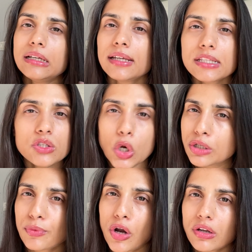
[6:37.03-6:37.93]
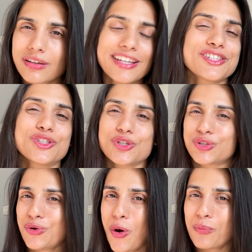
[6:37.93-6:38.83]
it's not the product, it's just
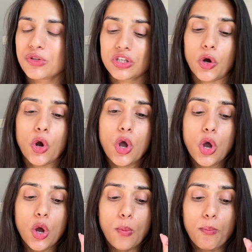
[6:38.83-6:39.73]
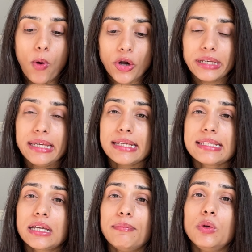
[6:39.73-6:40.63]
the hormones. Your body is
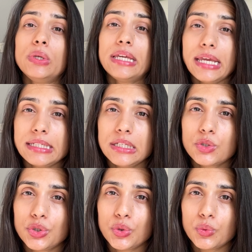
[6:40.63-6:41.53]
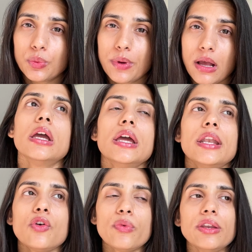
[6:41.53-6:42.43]
communicating to you.
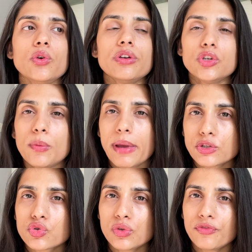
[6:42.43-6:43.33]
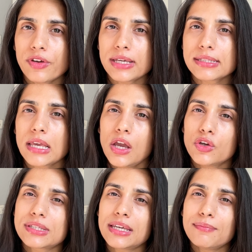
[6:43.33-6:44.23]
Now, when you're in your menstrual phase, your
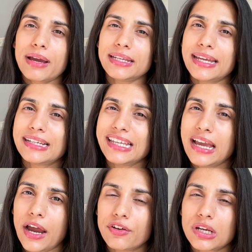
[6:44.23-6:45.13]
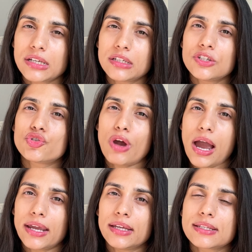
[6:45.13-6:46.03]
skin might get dehydrated,
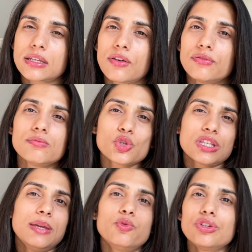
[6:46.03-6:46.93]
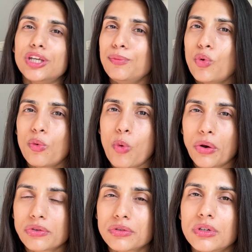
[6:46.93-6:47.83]
dry, and stuff. Just keep drinking more
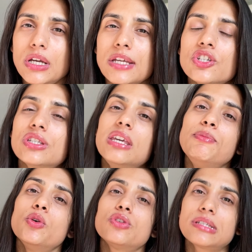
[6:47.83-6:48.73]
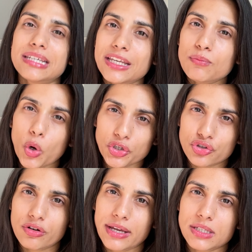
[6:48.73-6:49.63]
water. Just keep your skin
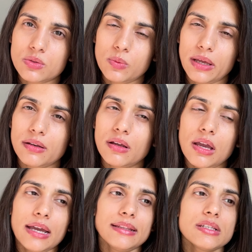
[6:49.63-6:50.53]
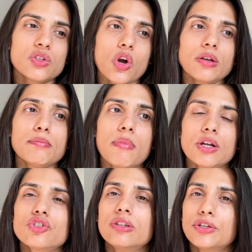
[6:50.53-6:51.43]
moisturized well. There's not
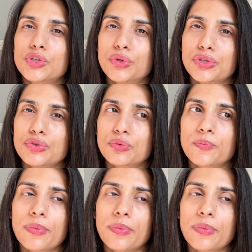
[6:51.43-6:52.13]
much that you can do.